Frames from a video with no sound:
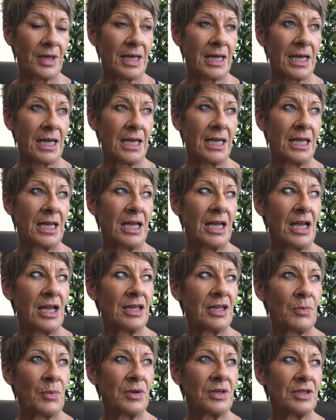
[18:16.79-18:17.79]
Okay?
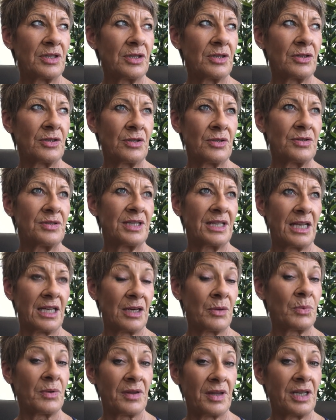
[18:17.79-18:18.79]
They want you to
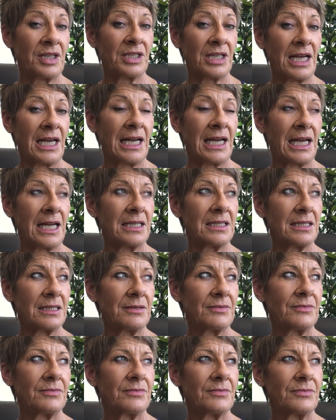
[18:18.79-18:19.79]
get it within your heart,
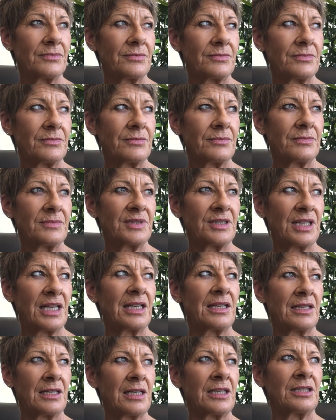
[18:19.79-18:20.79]
to
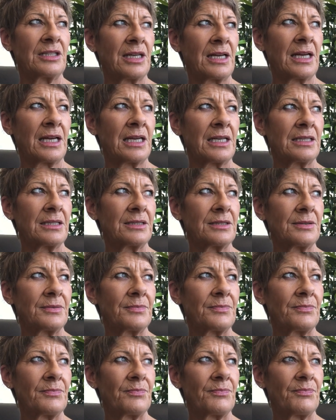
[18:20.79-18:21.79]
get it in your heart.
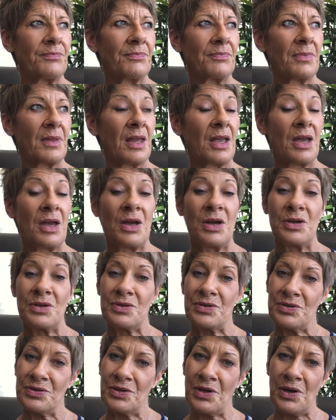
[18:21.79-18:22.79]

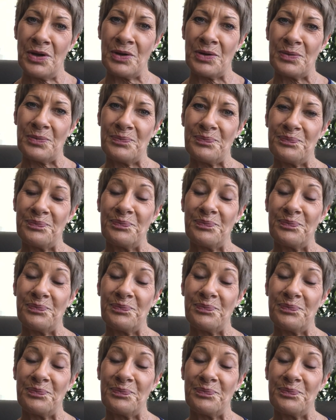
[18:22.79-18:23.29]
So,